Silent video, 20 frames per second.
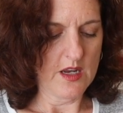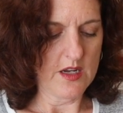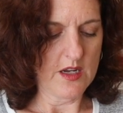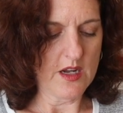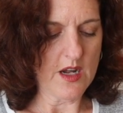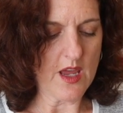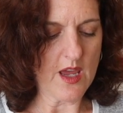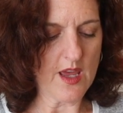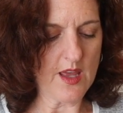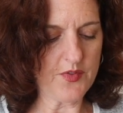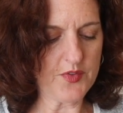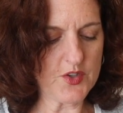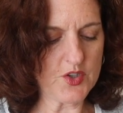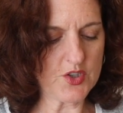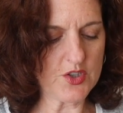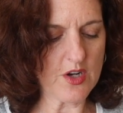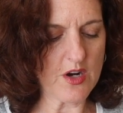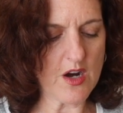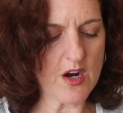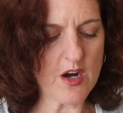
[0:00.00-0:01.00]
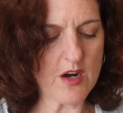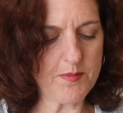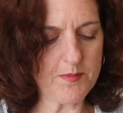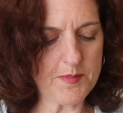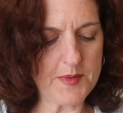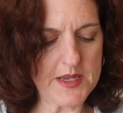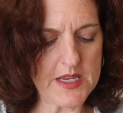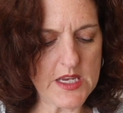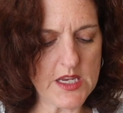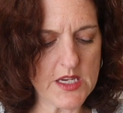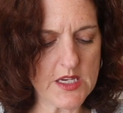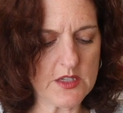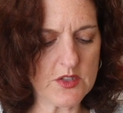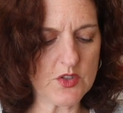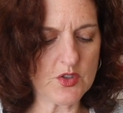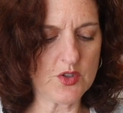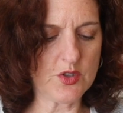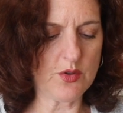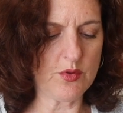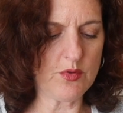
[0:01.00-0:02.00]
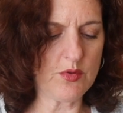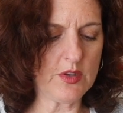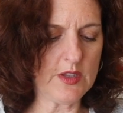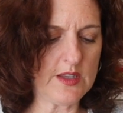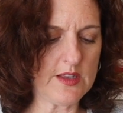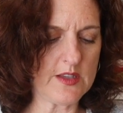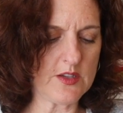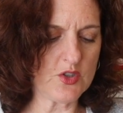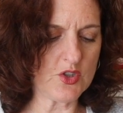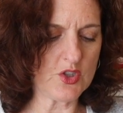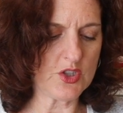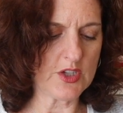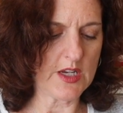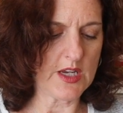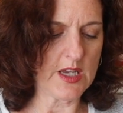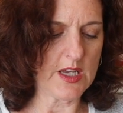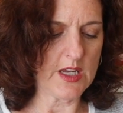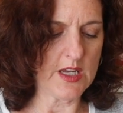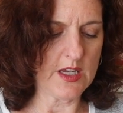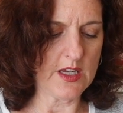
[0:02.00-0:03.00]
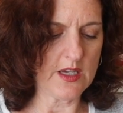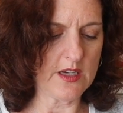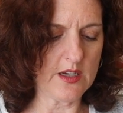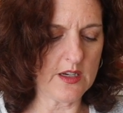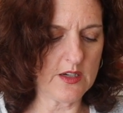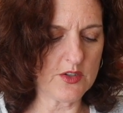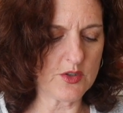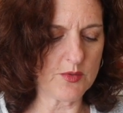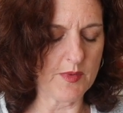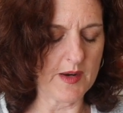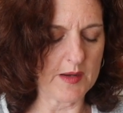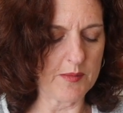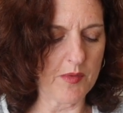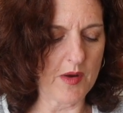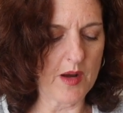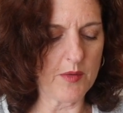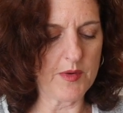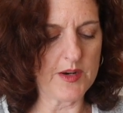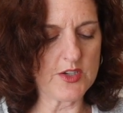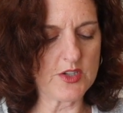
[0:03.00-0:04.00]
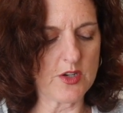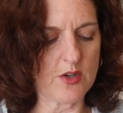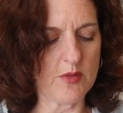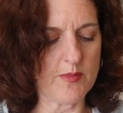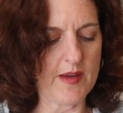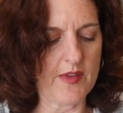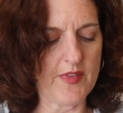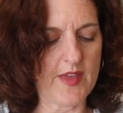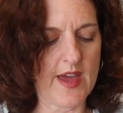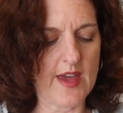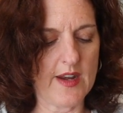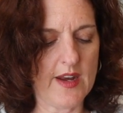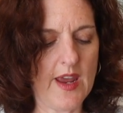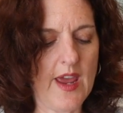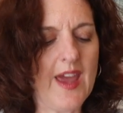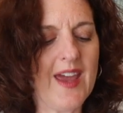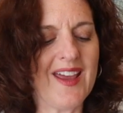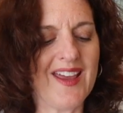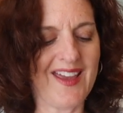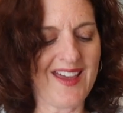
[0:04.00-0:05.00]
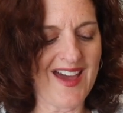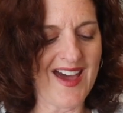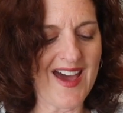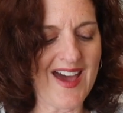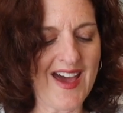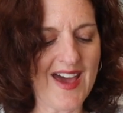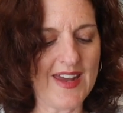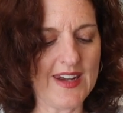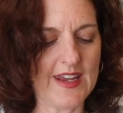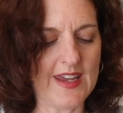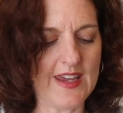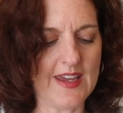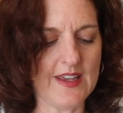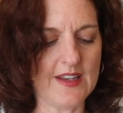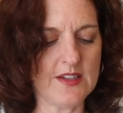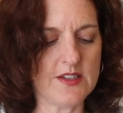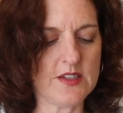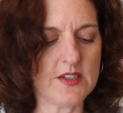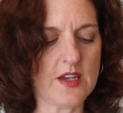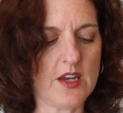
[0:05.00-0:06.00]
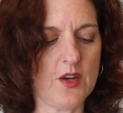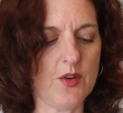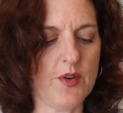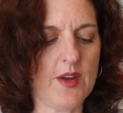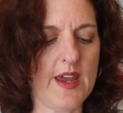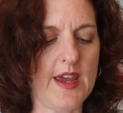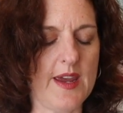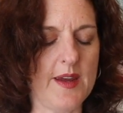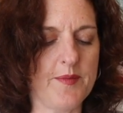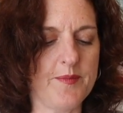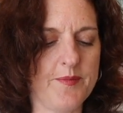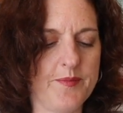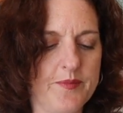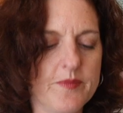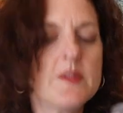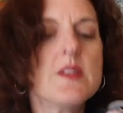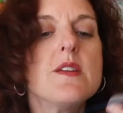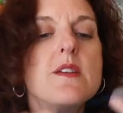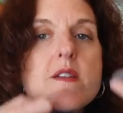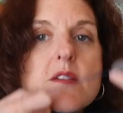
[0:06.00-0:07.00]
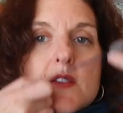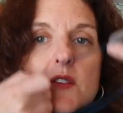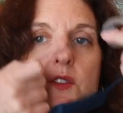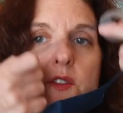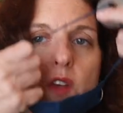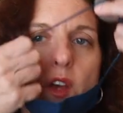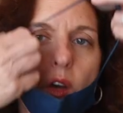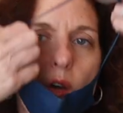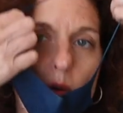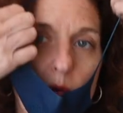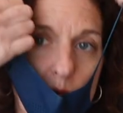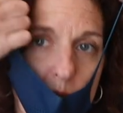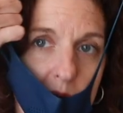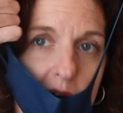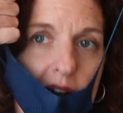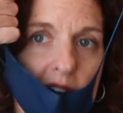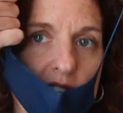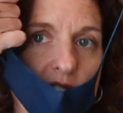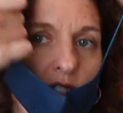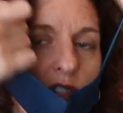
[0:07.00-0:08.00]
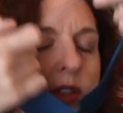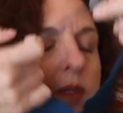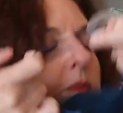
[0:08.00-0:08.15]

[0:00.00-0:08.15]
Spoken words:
Not the sharpest tool in the shed. I should write a Broadway show about that. Got it. Okay. So watch.